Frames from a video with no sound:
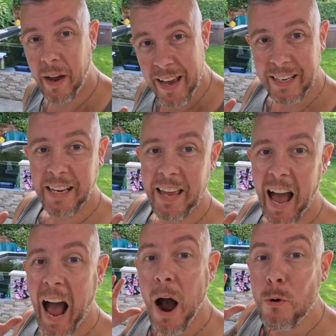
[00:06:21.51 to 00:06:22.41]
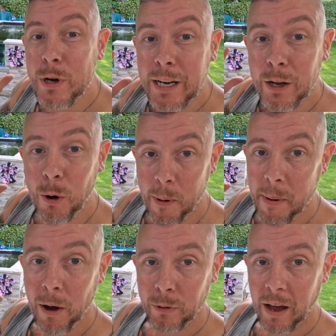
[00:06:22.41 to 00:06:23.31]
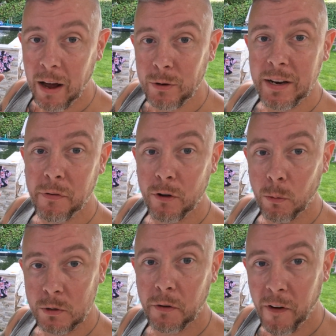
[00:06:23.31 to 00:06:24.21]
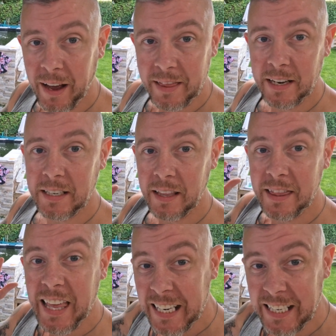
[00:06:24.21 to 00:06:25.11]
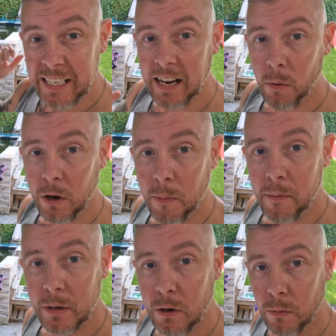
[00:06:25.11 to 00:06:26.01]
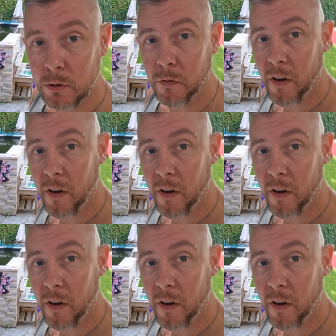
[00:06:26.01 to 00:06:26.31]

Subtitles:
I hear you say, how did I come about that? How did I come to find this? And this is how I come to